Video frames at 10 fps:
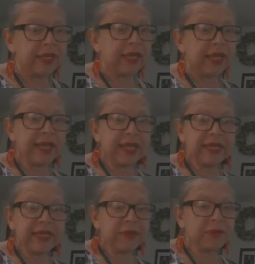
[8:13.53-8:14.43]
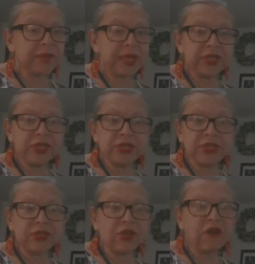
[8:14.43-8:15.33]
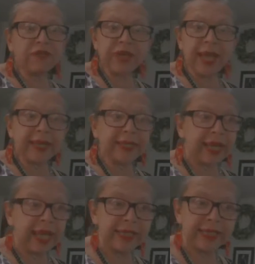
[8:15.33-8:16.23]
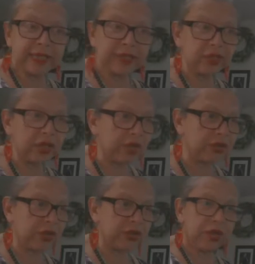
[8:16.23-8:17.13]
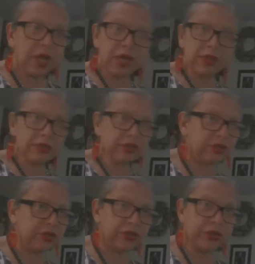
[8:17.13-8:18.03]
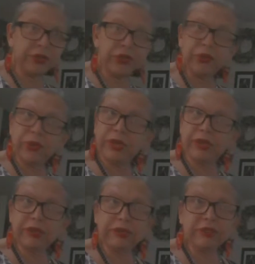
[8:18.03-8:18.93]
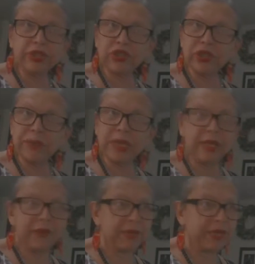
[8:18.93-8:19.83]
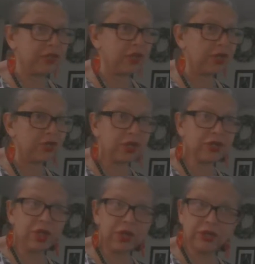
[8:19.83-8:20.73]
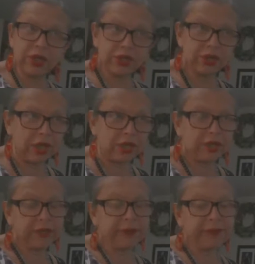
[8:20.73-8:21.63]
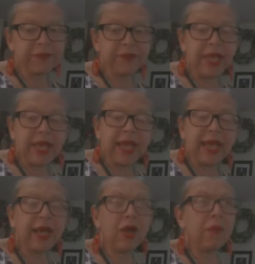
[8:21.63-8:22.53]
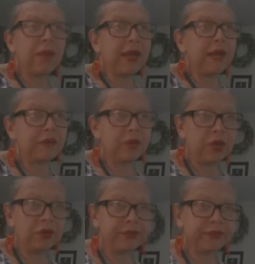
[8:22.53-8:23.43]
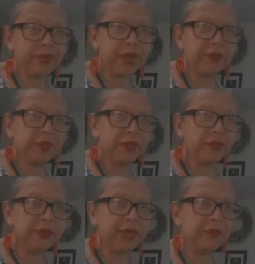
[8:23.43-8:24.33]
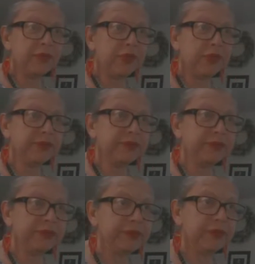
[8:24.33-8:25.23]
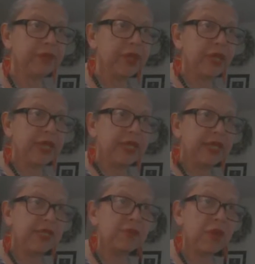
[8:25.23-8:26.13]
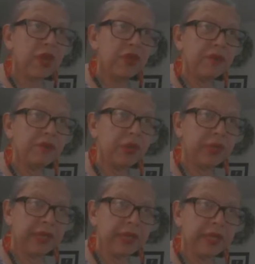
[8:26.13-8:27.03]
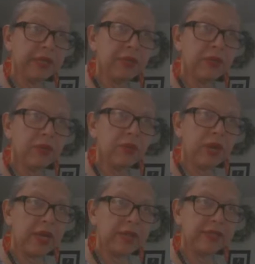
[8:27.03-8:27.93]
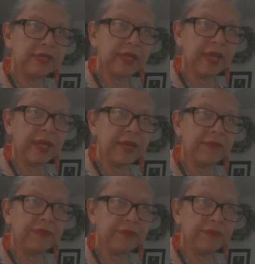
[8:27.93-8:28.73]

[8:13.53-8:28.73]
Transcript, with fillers: and I think everybody's just over analyzing, talk, talk, talk, talk, talk, talk. You're on Twitter, you're on social media, everybody talk, talk, talk, talk, talk. I hope I'm wrong. I really hope that I'm wrong. His mother, Pauline, was, um,